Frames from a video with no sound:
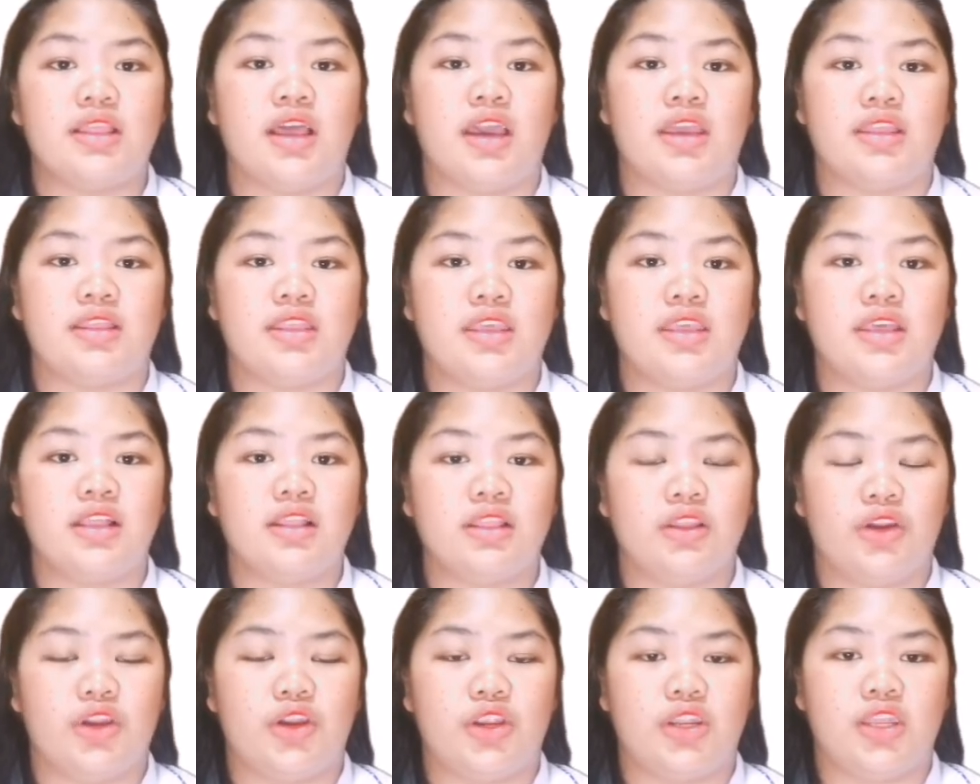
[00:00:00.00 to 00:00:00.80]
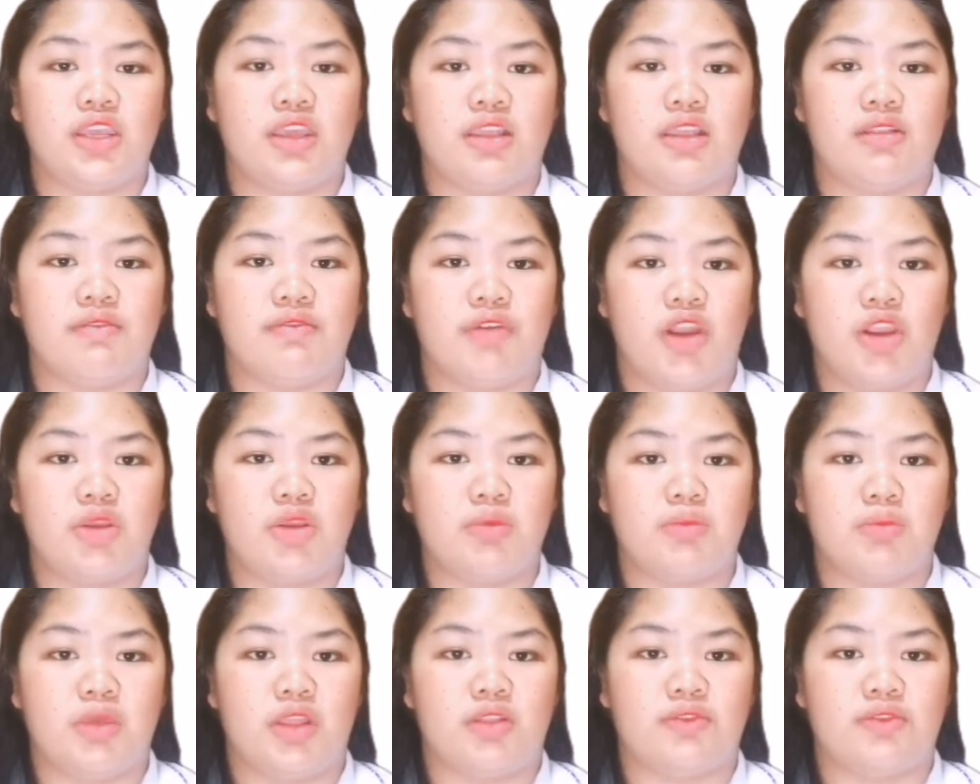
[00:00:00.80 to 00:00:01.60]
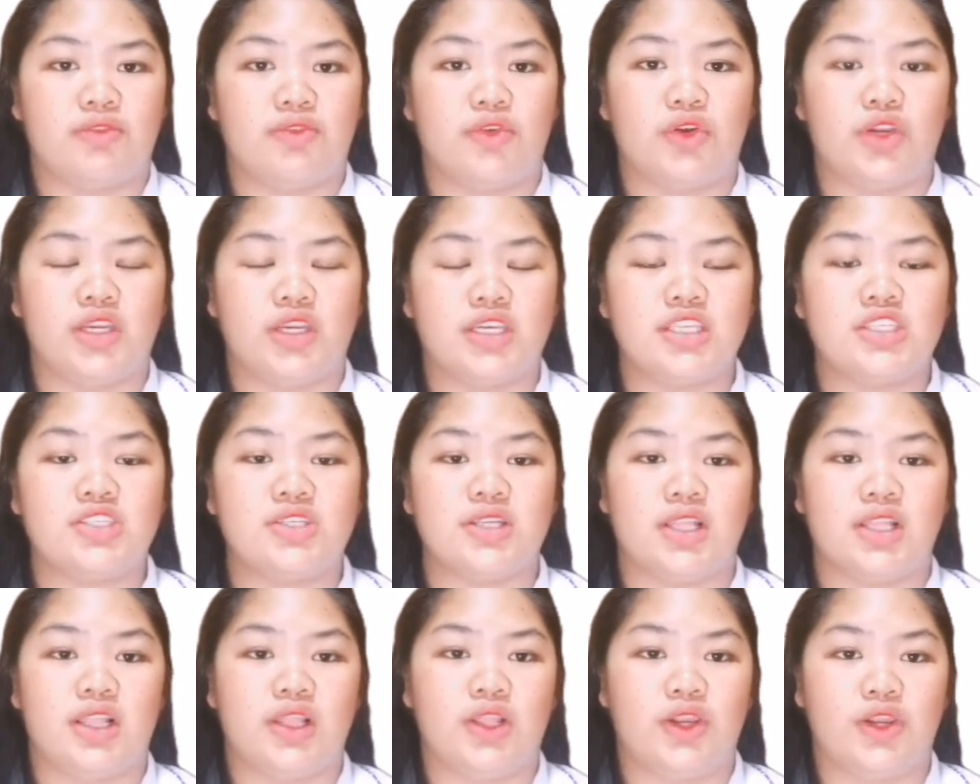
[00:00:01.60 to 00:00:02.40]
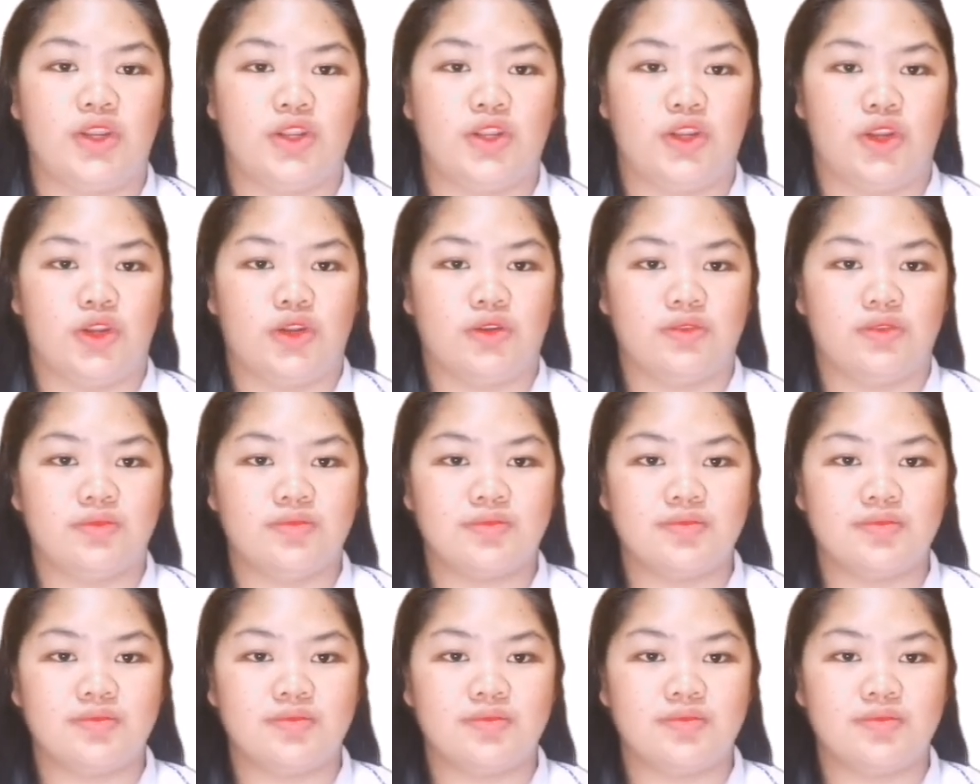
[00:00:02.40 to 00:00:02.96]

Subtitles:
the ideal learning environment for each learner.